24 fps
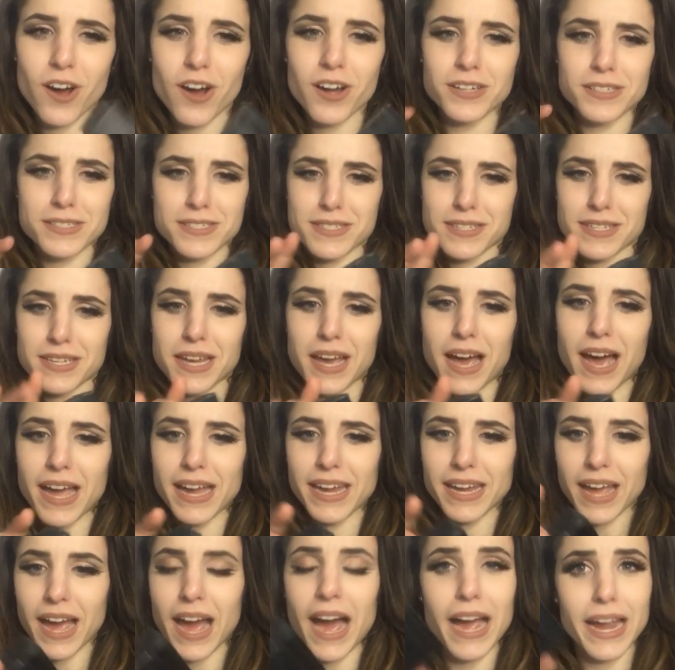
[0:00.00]
Honestly,
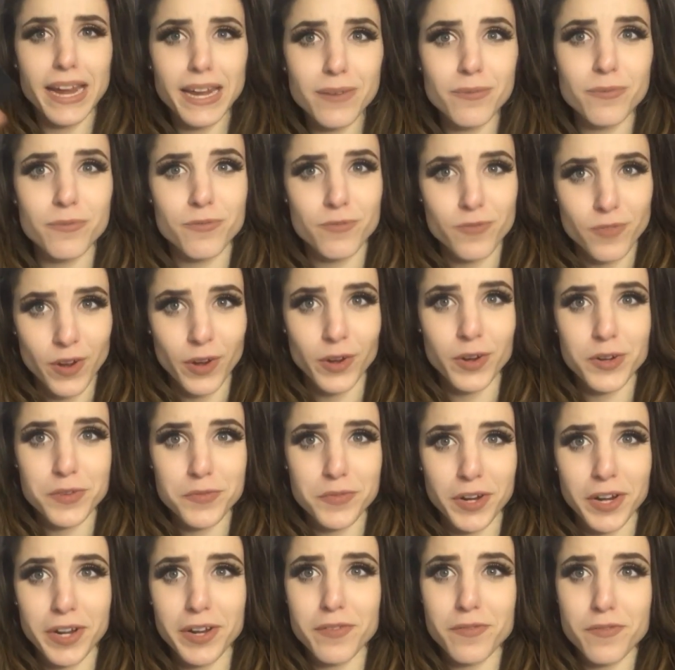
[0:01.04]
I am very,
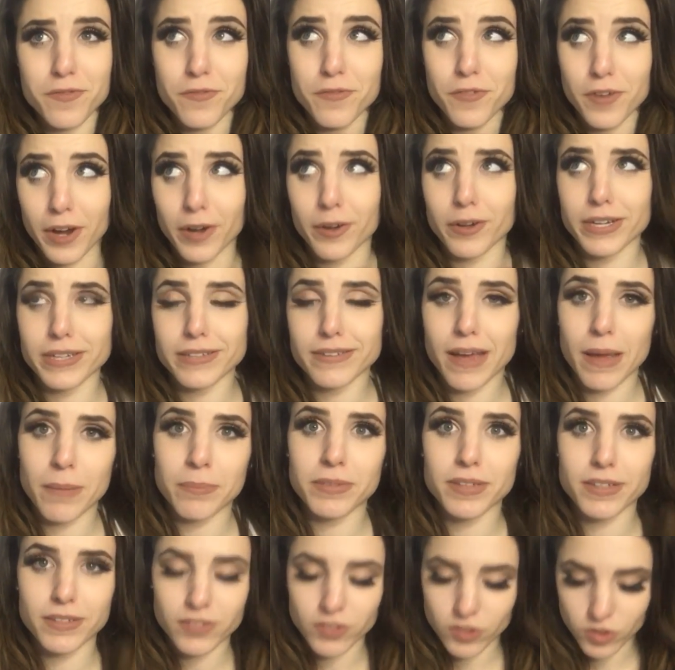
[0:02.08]
very, very
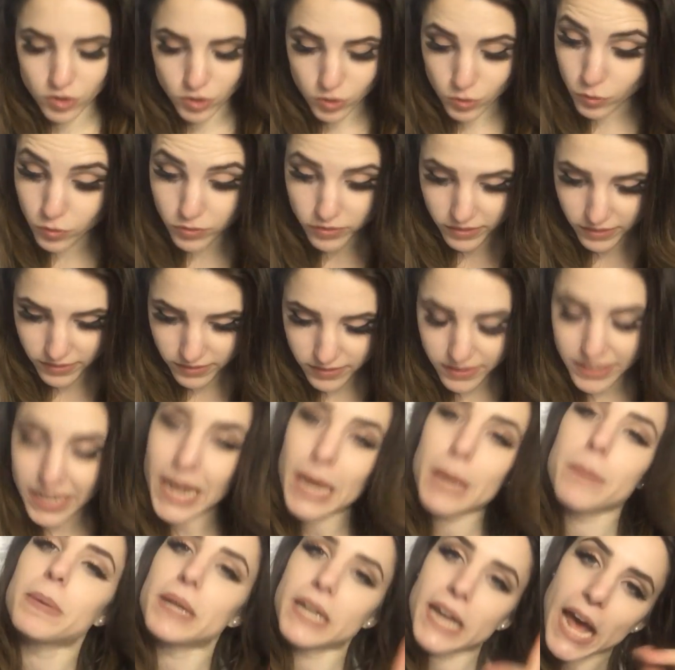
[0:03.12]
tempted to use this
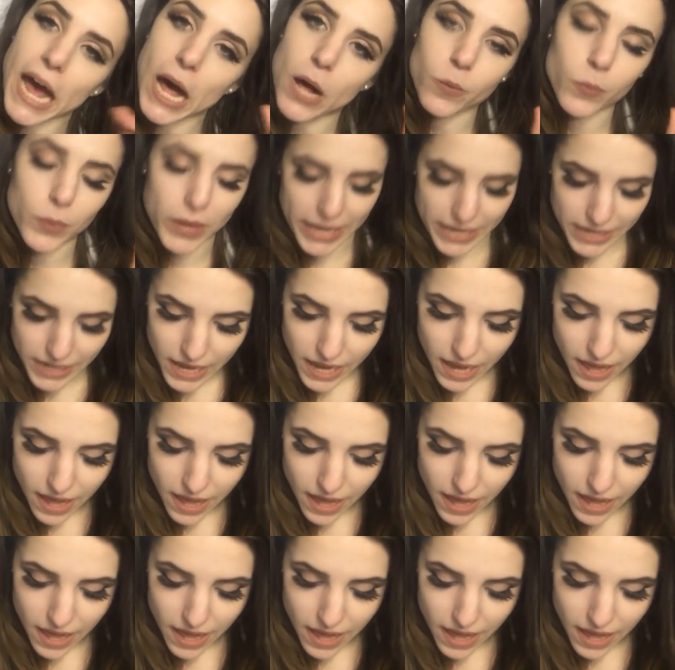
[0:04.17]
today, but I'll wait.